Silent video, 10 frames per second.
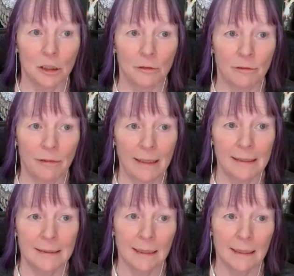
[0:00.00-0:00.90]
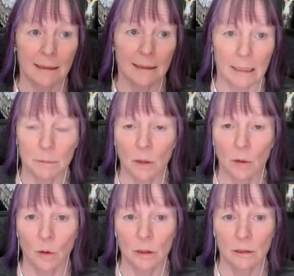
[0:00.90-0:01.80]
to fear this eclipse
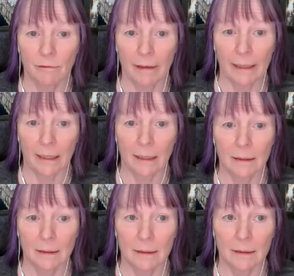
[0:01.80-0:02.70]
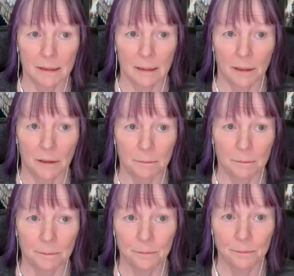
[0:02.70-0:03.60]
or to fear CERN.
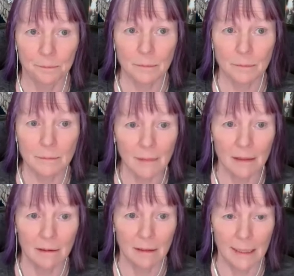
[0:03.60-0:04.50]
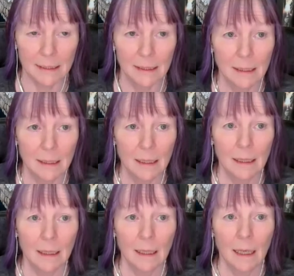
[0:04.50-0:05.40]
All right.
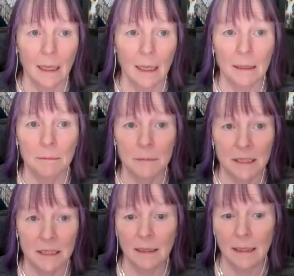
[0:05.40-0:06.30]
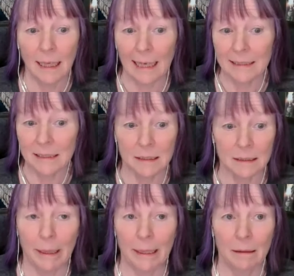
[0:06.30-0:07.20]
CERN has
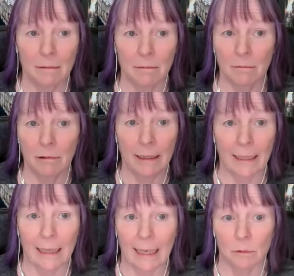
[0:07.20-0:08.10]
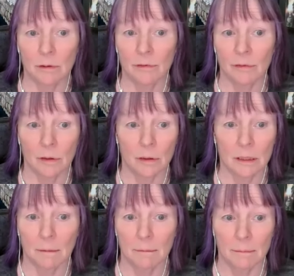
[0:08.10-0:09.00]
been renowned for
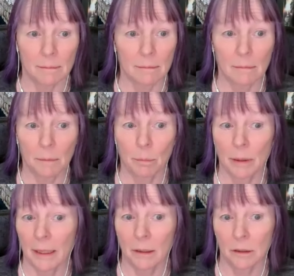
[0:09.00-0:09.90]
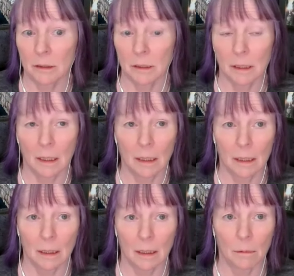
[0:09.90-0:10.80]
some pretty good,
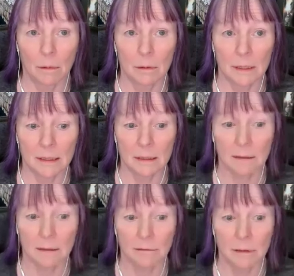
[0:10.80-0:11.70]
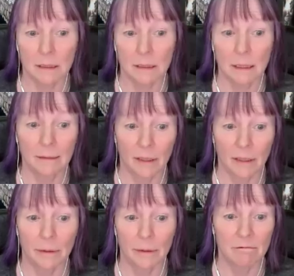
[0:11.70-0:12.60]
you know, discoveries, even
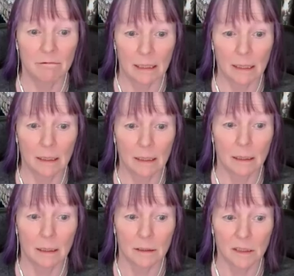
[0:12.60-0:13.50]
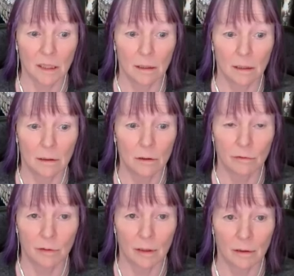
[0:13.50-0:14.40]
though it really costs an
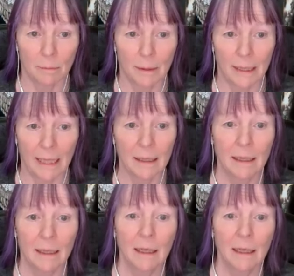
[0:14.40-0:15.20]
awful lot of money.